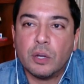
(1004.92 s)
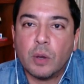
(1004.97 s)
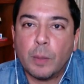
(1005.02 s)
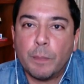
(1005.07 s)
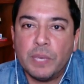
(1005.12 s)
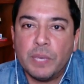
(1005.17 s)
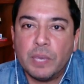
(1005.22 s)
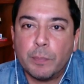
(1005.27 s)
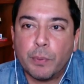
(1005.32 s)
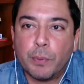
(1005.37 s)
know,
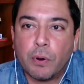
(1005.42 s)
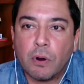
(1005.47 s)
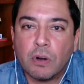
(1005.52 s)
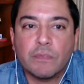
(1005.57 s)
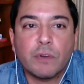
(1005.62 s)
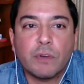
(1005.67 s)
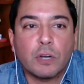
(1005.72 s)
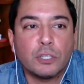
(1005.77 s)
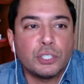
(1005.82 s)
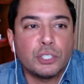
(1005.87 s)
a big
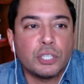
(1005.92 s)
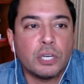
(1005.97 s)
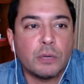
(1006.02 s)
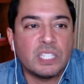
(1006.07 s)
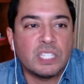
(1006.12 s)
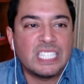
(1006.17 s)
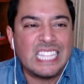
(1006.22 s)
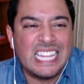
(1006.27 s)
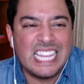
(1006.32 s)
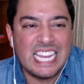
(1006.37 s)
part of our
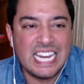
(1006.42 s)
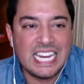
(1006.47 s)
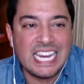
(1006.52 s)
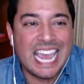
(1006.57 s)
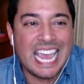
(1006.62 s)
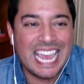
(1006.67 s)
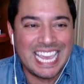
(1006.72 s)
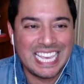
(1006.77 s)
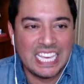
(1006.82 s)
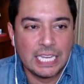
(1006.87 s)
show is the
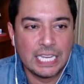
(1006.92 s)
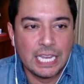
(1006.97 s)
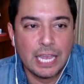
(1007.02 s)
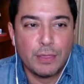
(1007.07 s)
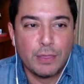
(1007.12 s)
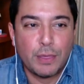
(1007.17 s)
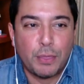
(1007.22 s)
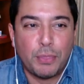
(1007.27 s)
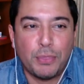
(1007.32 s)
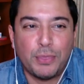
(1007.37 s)
neg,
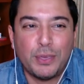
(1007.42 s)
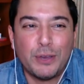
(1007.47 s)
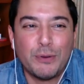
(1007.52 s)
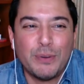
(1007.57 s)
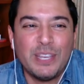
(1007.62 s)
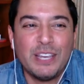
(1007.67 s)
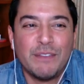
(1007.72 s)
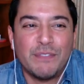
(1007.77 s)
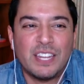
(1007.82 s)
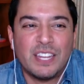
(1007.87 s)
the
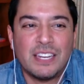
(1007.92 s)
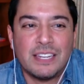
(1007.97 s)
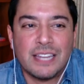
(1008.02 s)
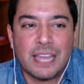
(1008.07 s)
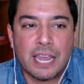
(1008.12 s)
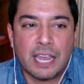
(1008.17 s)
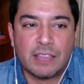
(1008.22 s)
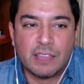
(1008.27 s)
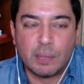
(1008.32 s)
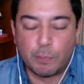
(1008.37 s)
theory of the
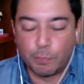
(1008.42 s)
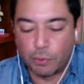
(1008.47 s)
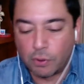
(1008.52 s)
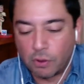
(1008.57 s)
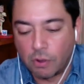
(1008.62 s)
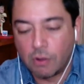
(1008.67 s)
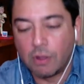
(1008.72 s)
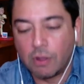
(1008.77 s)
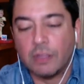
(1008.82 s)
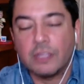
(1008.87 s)
neg that
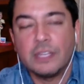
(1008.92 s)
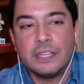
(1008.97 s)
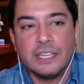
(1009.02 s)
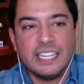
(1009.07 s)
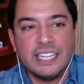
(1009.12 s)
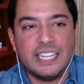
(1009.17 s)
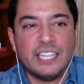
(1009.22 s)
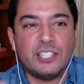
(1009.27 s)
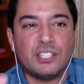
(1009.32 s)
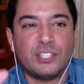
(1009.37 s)
Paul
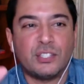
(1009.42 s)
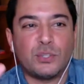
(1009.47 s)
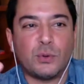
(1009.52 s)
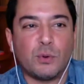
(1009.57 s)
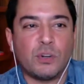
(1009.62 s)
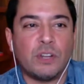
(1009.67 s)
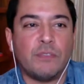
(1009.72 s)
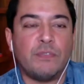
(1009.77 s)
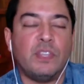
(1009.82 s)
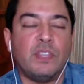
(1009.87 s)
is
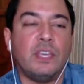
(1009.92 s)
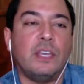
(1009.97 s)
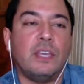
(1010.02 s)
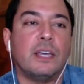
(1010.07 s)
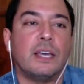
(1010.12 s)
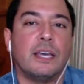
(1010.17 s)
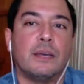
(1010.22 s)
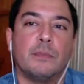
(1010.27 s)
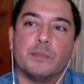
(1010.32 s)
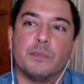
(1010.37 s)
sort of
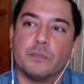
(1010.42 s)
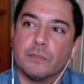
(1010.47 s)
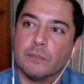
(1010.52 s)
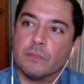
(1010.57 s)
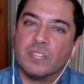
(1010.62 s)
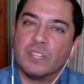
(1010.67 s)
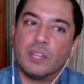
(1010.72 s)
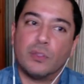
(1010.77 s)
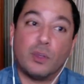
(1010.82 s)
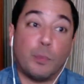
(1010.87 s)
the, um,
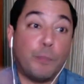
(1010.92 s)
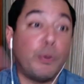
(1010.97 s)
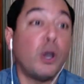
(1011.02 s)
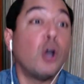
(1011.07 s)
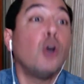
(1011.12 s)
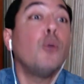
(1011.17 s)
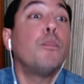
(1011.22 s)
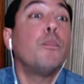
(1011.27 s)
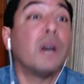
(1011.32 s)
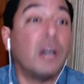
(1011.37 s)
the
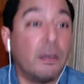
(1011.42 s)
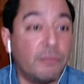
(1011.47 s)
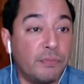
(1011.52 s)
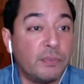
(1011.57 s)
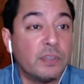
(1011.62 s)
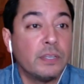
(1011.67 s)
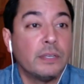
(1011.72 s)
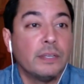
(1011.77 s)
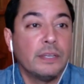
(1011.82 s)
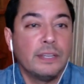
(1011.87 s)
Pope
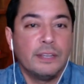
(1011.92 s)
of,